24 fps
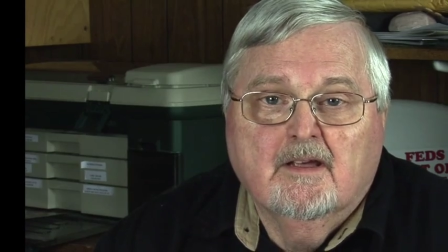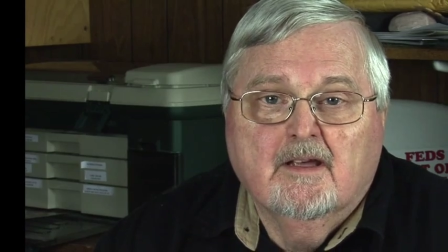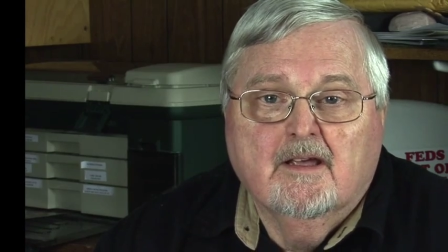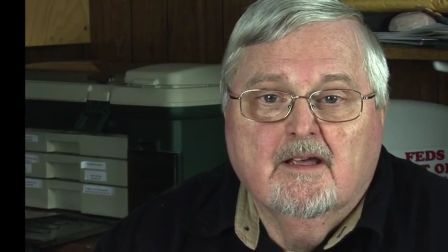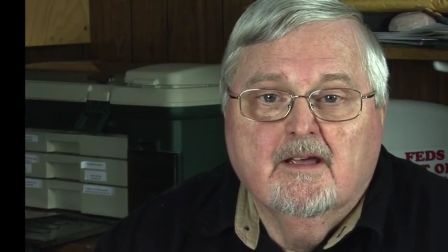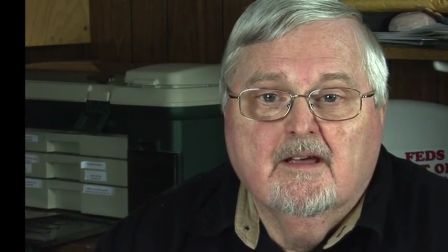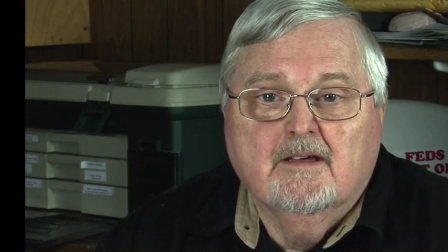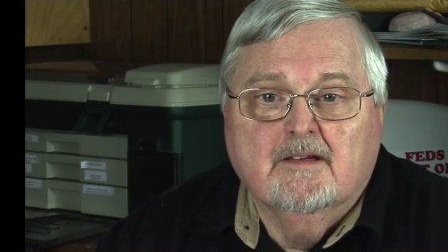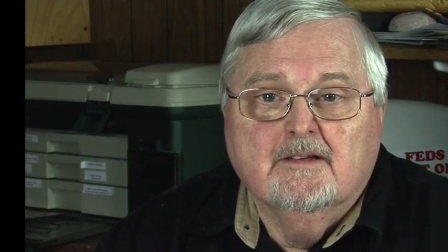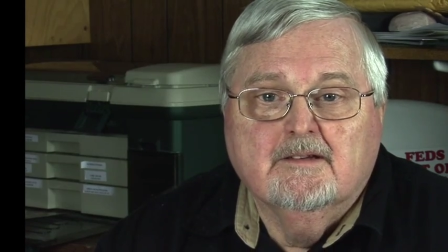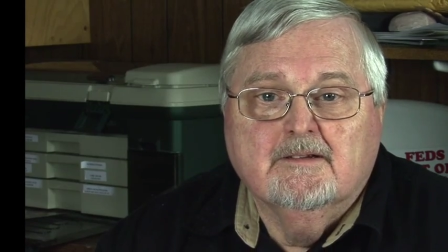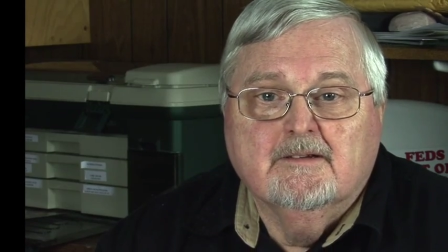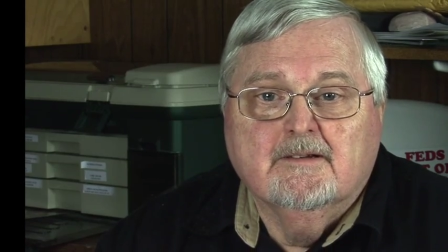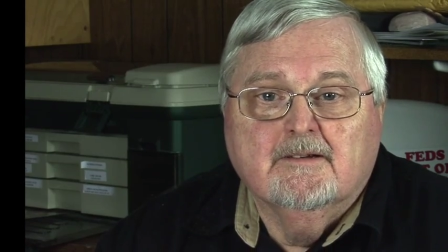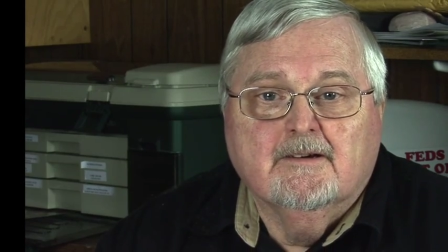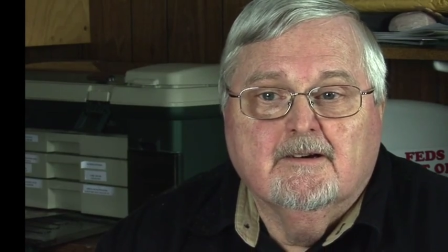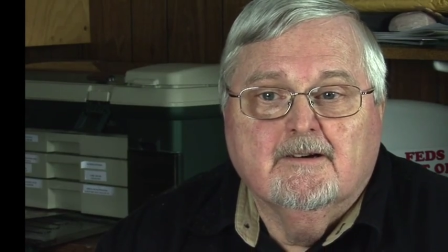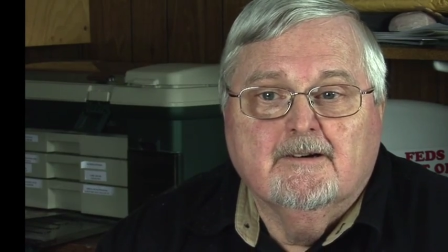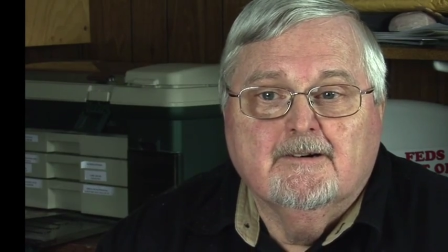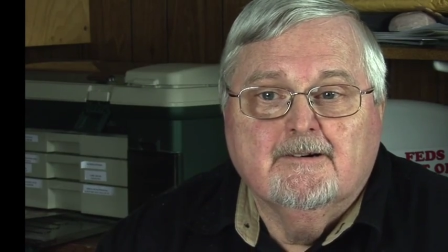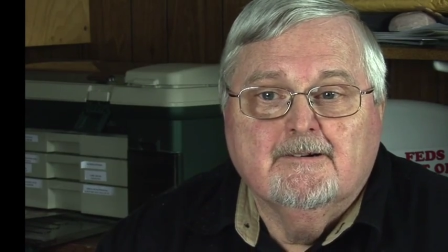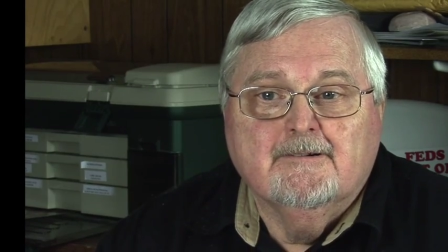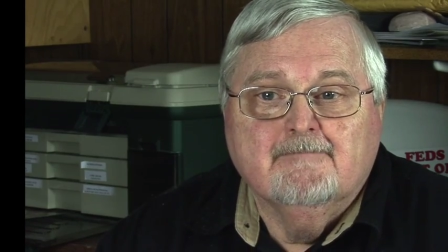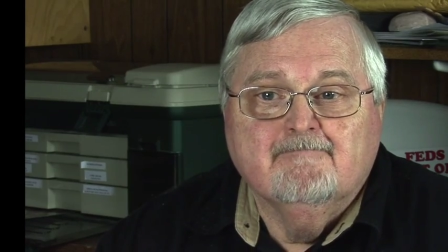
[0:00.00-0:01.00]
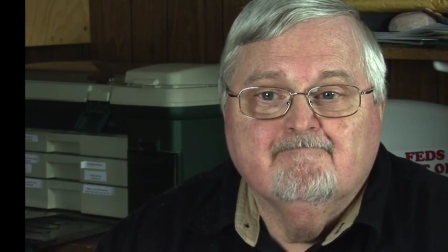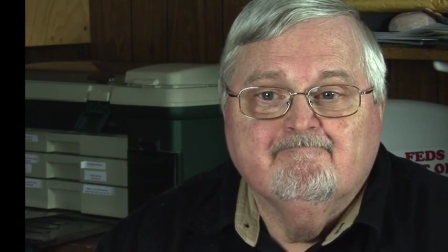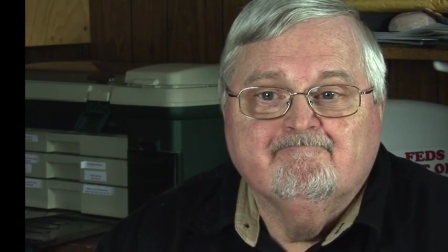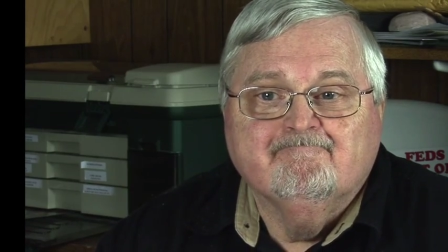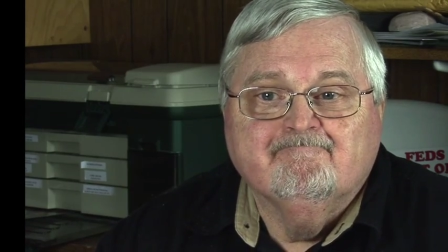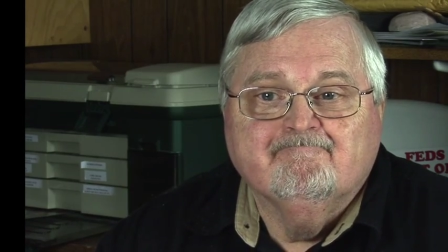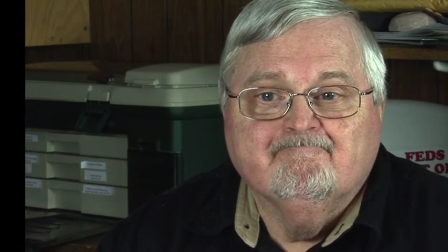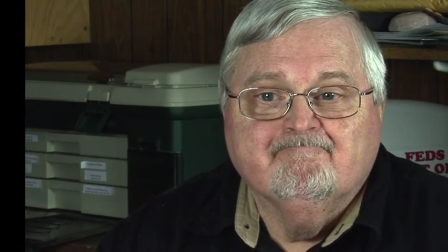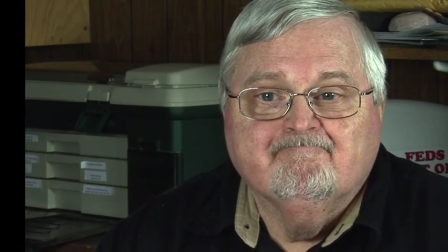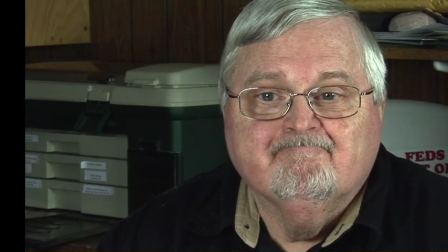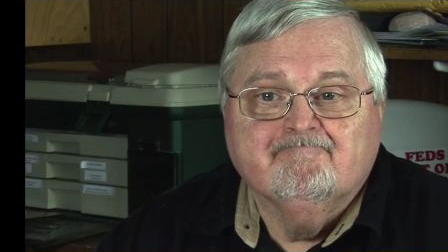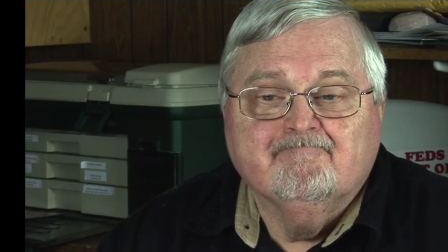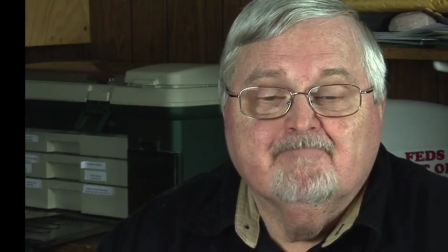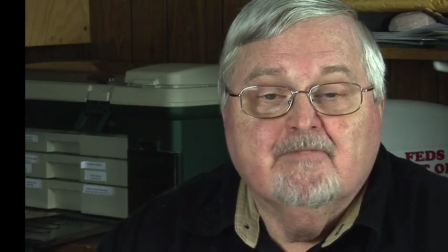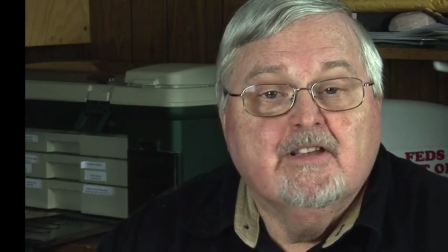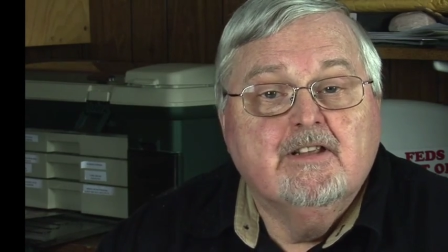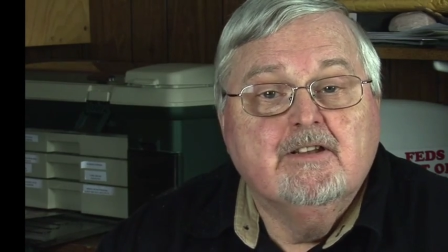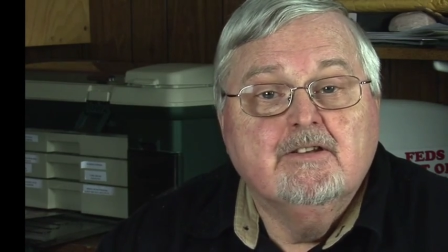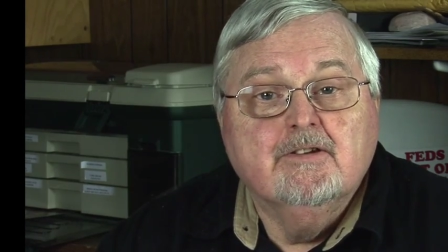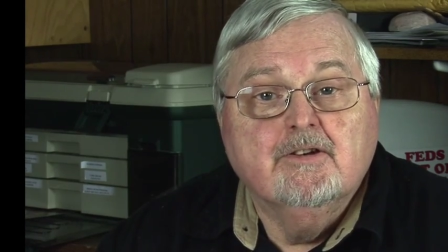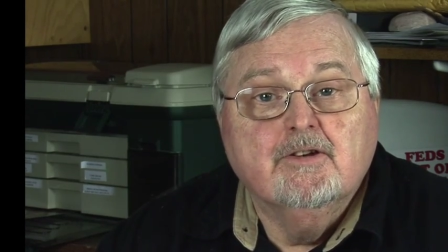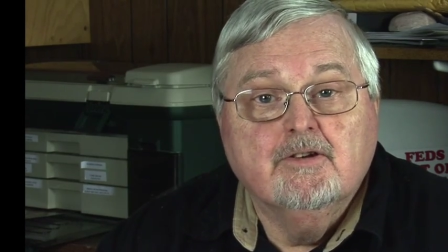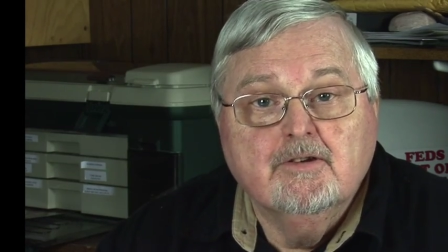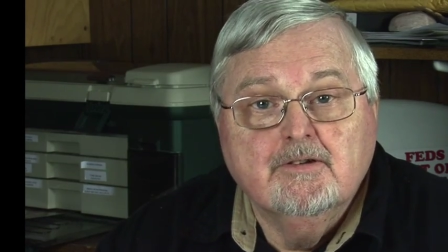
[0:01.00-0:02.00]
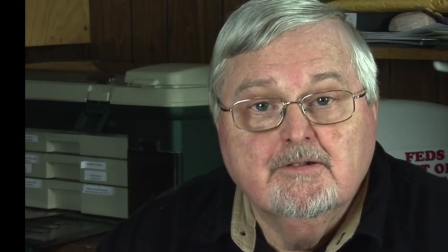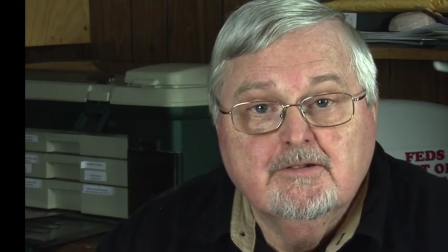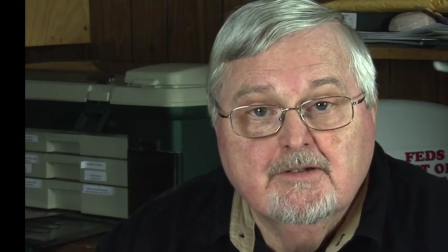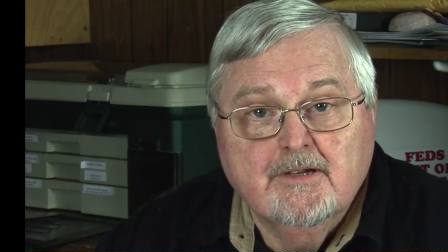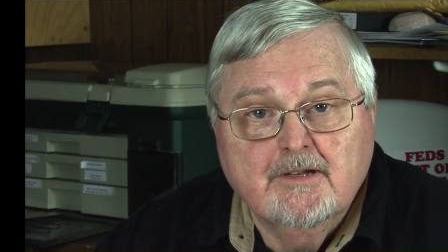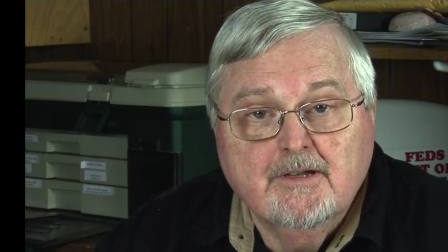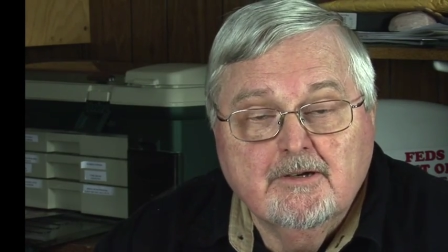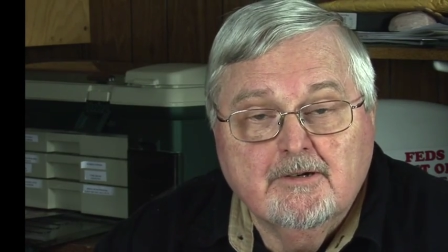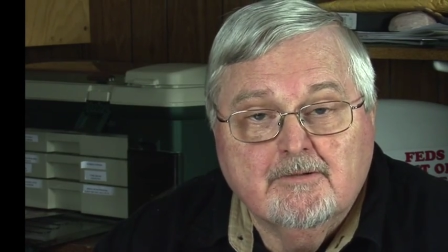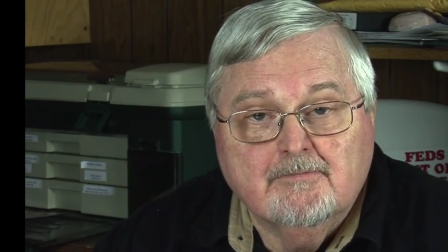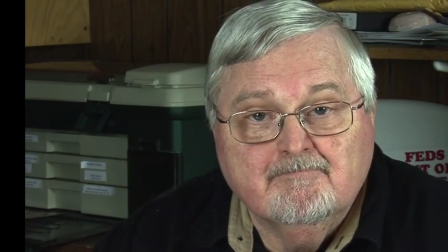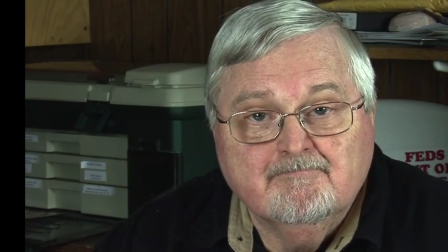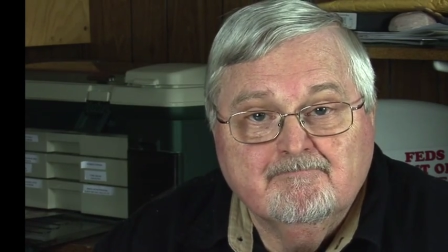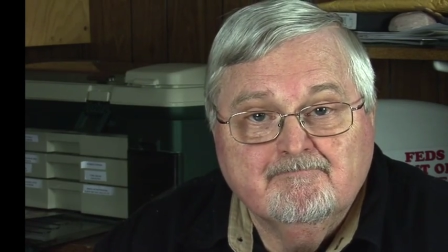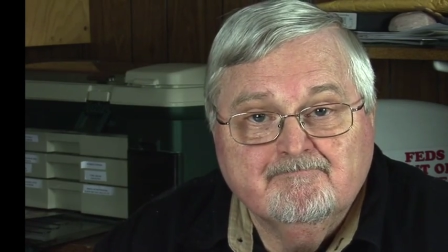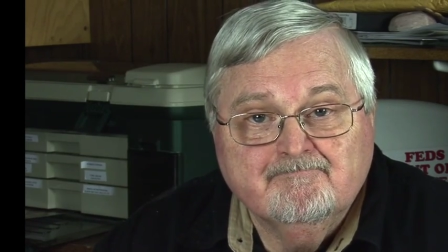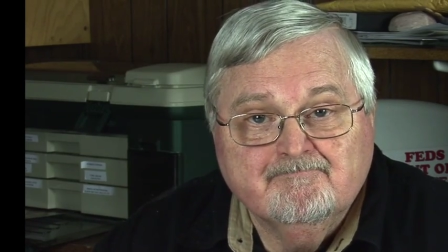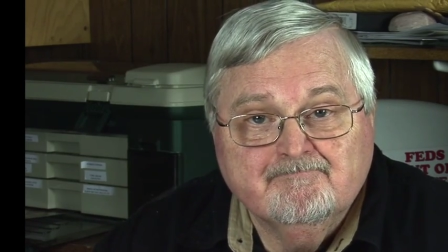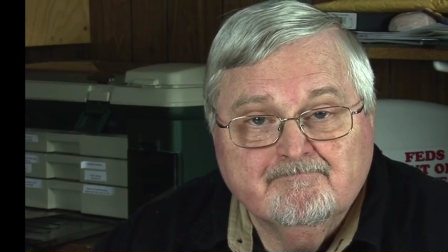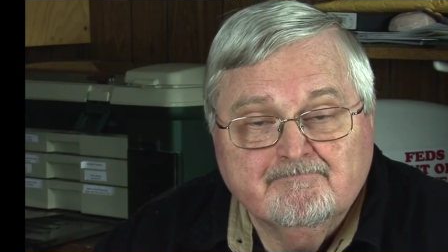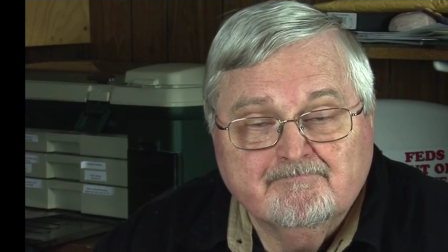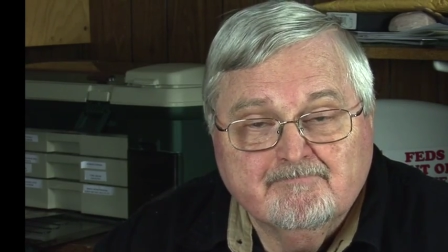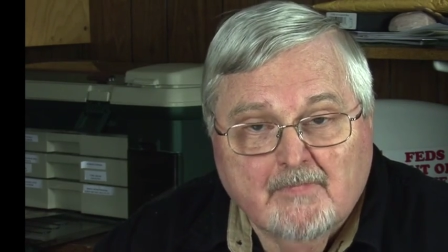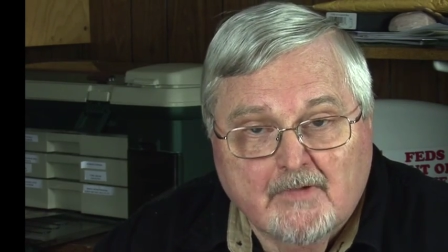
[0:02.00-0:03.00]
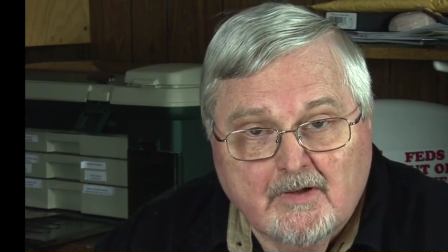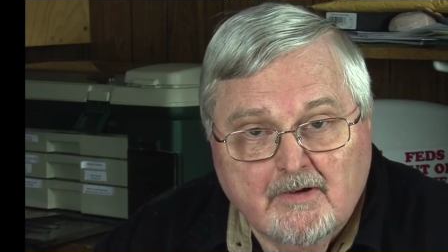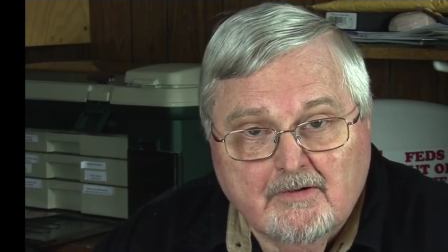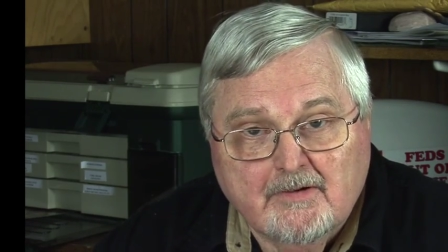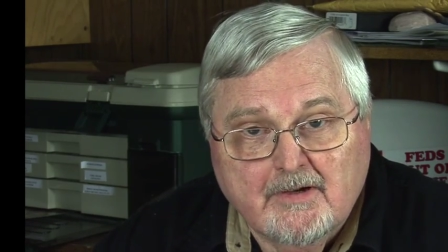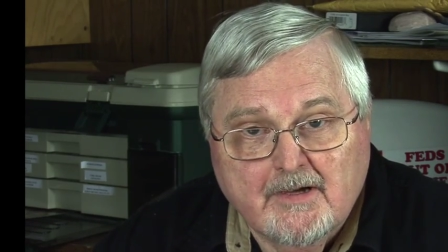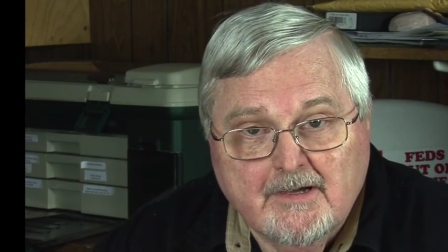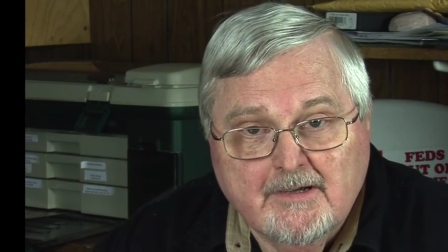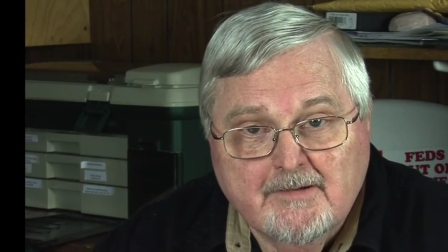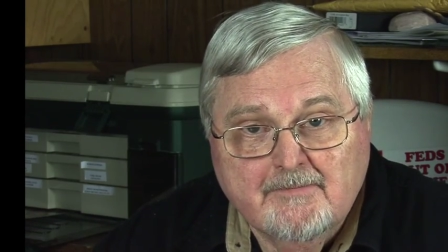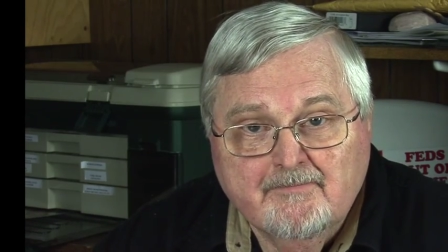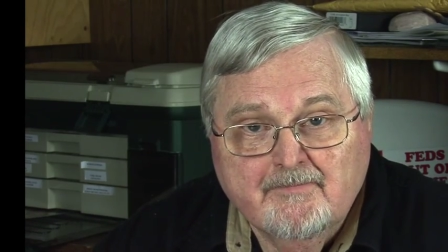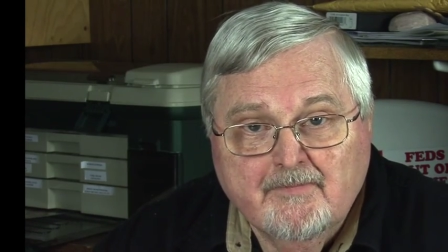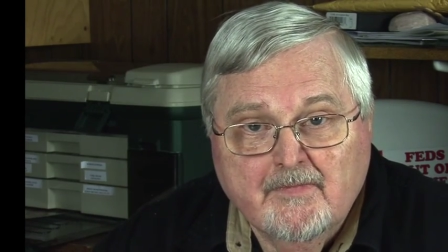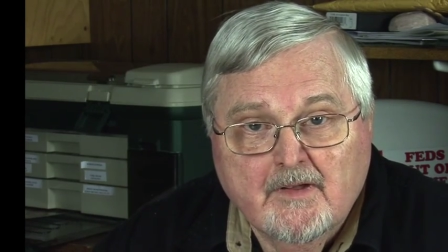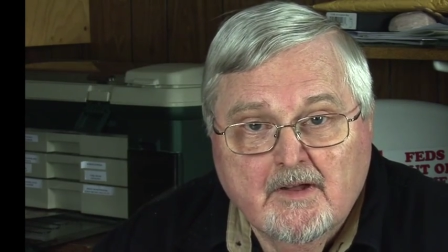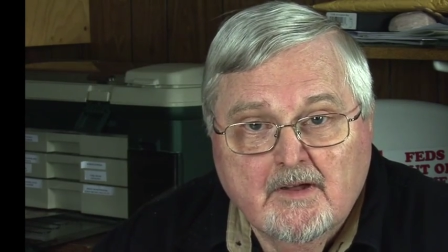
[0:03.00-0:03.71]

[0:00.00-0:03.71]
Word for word: and um, getting a good deal, okay?